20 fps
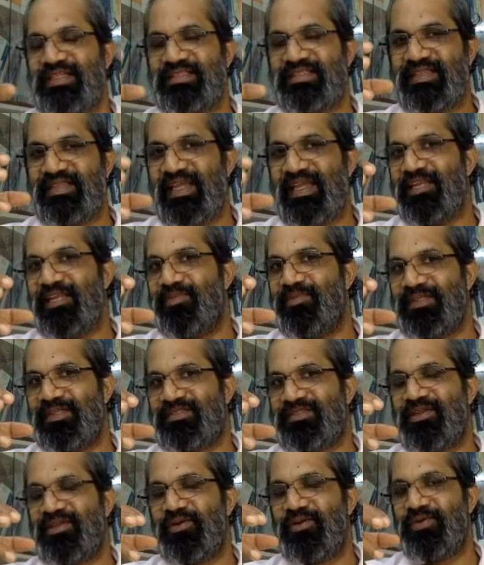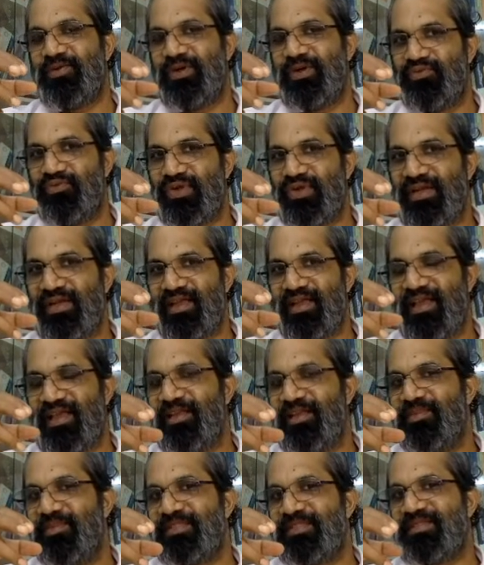its elements, how different
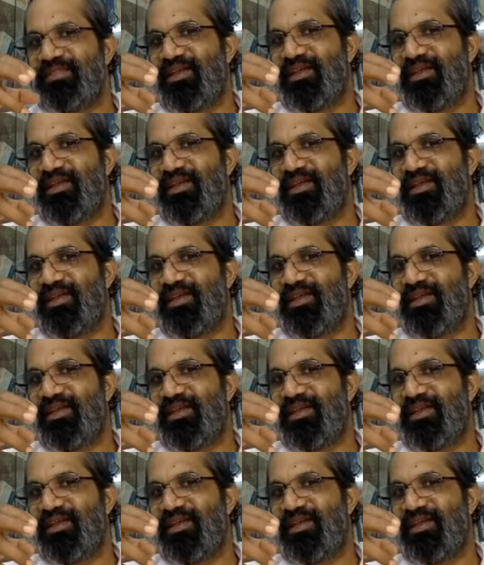elements